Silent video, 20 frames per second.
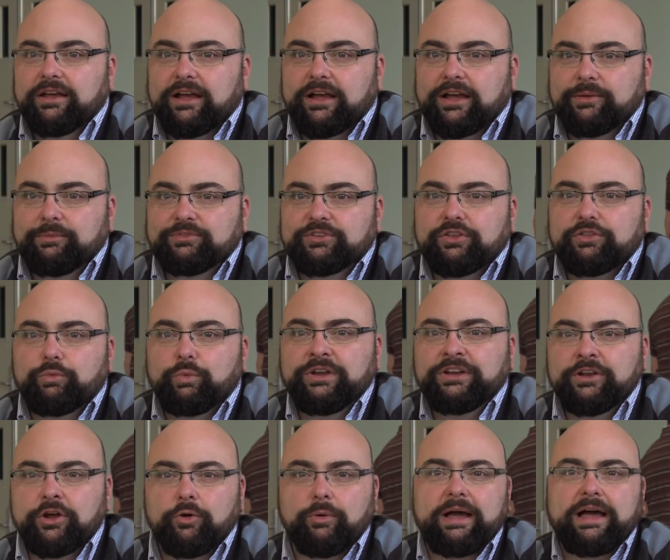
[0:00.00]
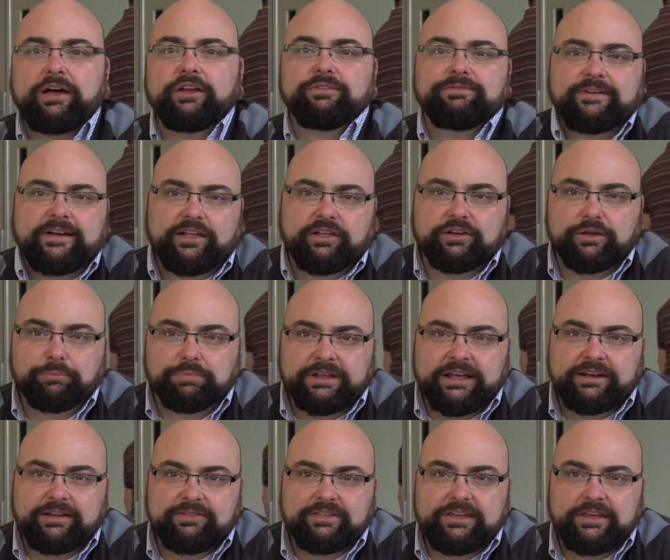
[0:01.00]
um, so that we know how to file a
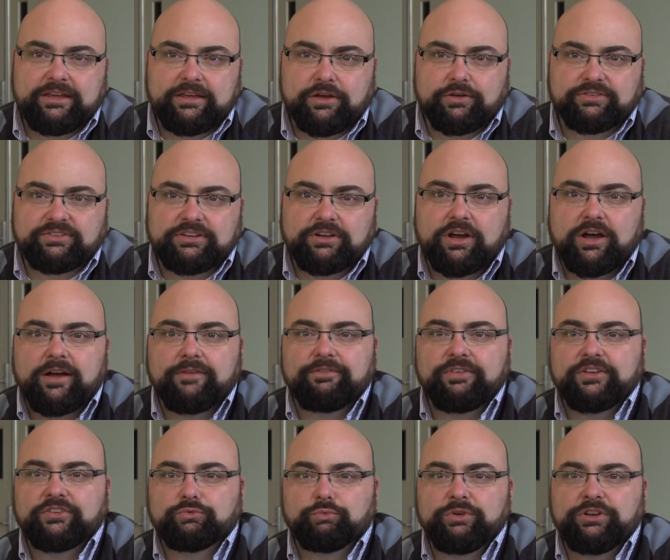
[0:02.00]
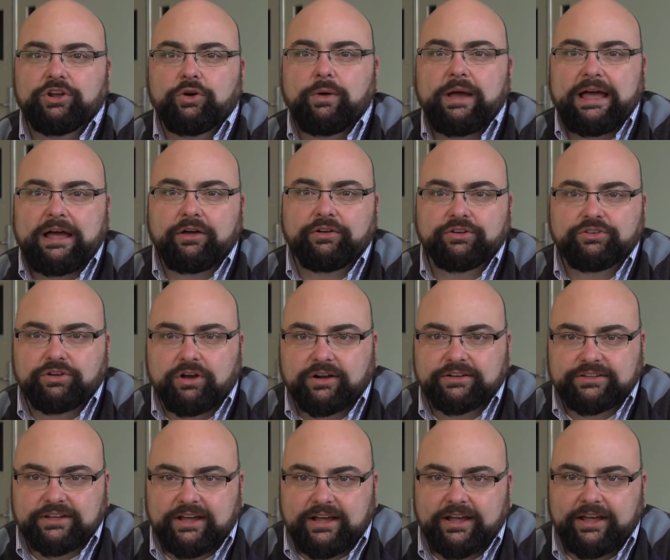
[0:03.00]
complaint at the EEOC office. We know how to
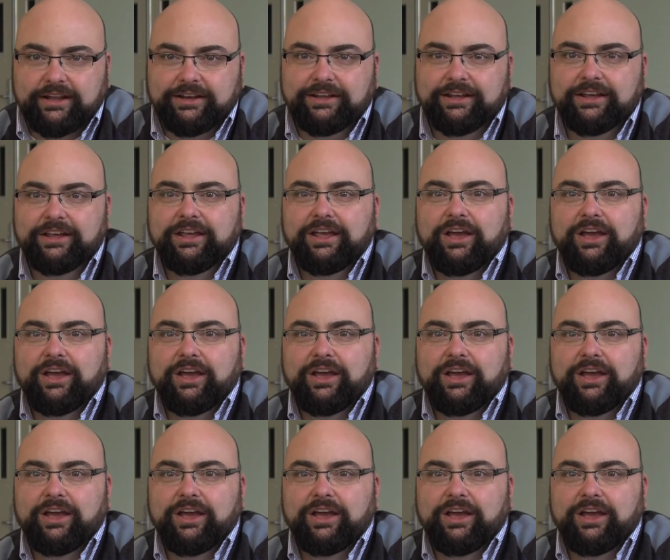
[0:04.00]
talk to HUD.